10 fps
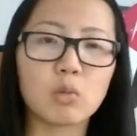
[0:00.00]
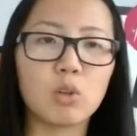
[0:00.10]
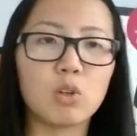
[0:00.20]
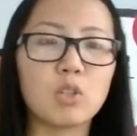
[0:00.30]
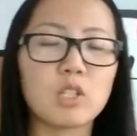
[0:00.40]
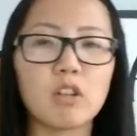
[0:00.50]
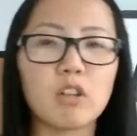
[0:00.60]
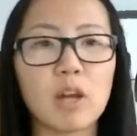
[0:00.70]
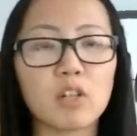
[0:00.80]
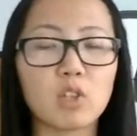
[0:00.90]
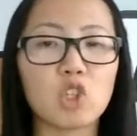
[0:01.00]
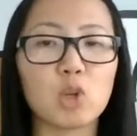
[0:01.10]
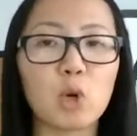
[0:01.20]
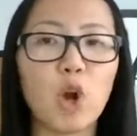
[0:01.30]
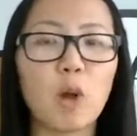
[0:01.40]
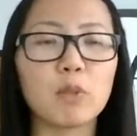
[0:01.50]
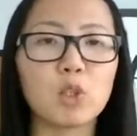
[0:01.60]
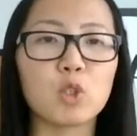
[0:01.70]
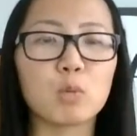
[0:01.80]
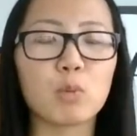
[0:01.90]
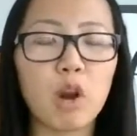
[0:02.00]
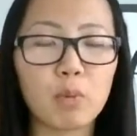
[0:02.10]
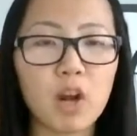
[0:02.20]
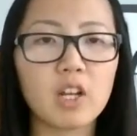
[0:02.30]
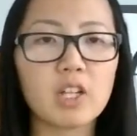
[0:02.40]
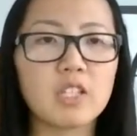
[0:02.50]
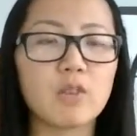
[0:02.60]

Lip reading: We don't use any of the bad ingredients or more commonly used products.